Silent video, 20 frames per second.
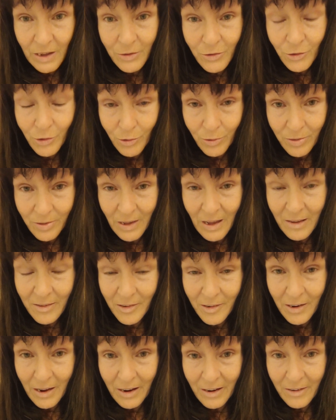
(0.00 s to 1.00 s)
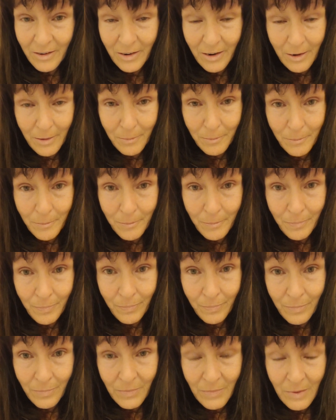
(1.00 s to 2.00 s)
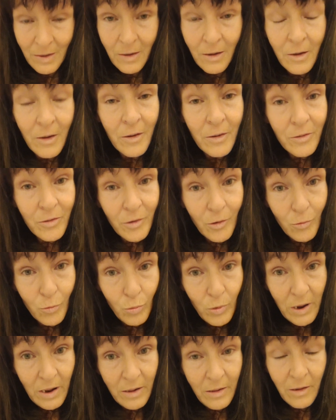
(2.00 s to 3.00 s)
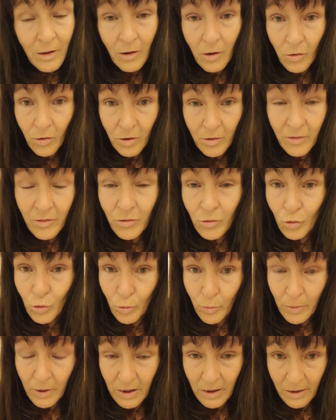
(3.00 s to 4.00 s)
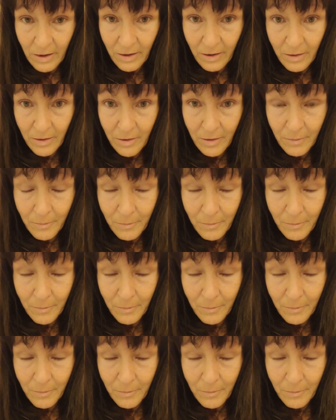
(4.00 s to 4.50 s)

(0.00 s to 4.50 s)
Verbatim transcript: 2018. So when the God storm hit